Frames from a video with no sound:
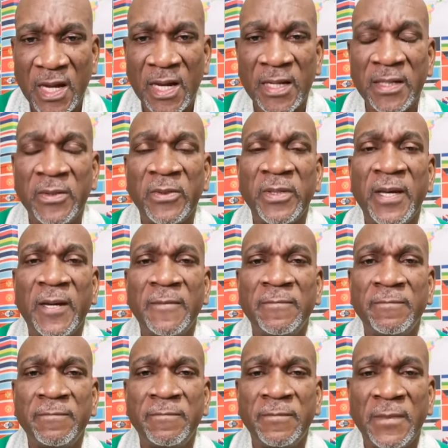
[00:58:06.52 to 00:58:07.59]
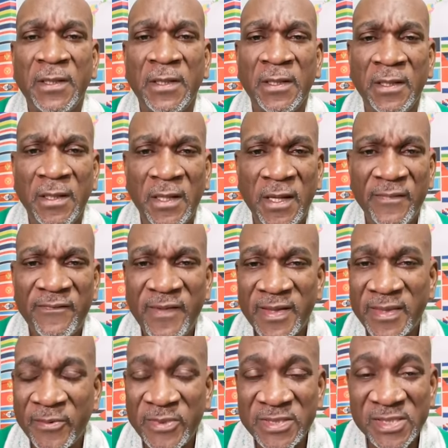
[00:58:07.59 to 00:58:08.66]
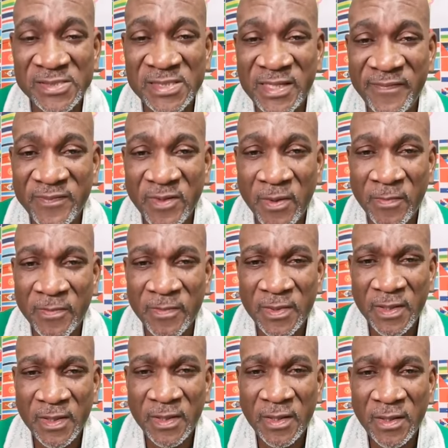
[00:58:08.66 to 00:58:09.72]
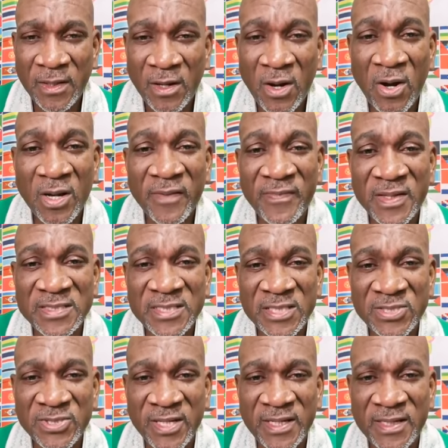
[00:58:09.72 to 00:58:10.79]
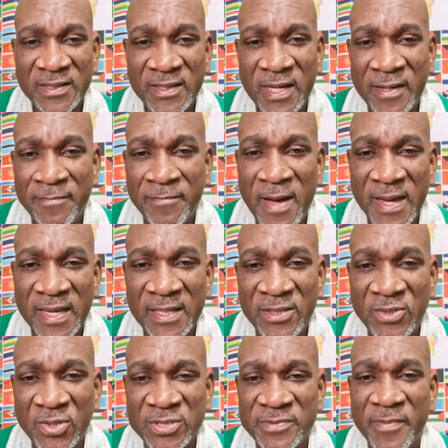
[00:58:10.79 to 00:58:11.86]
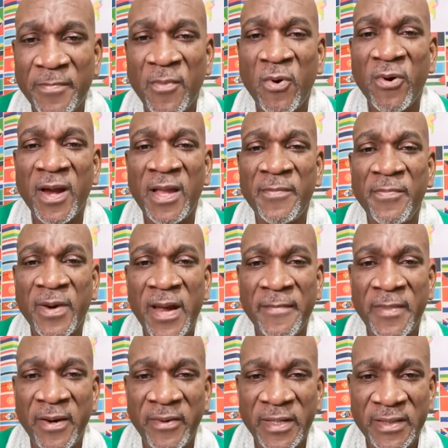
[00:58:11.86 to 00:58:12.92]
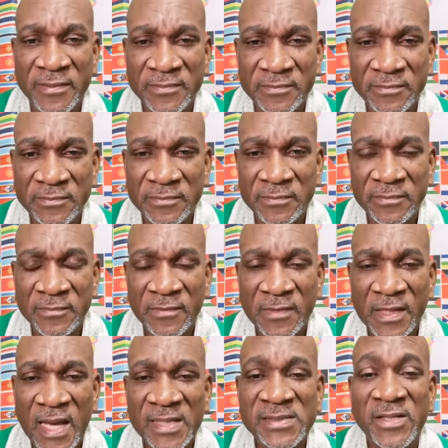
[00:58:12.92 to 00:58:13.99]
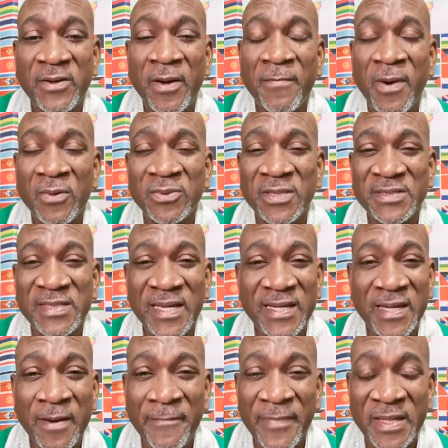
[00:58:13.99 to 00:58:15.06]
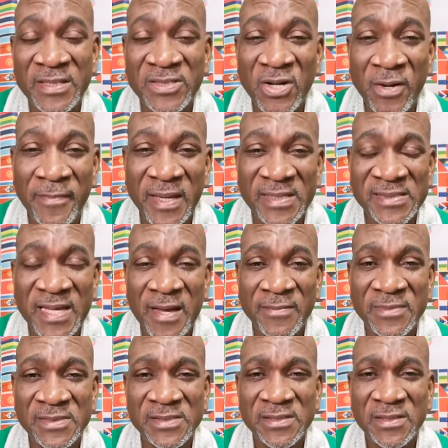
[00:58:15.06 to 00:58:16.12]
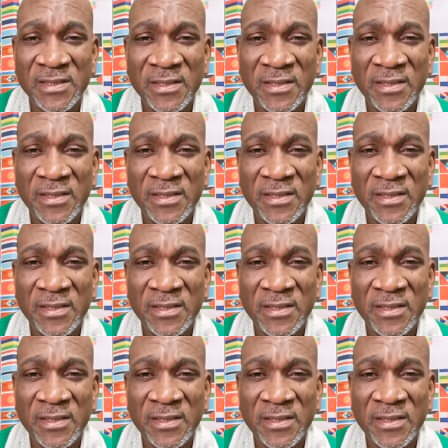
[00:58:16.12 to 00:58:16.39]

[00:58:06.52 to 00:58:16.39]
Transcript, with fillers: Hallelujah. Father, we just lift up all of the children at Macintosh Memorial Primary as they're about to take their midterm exams.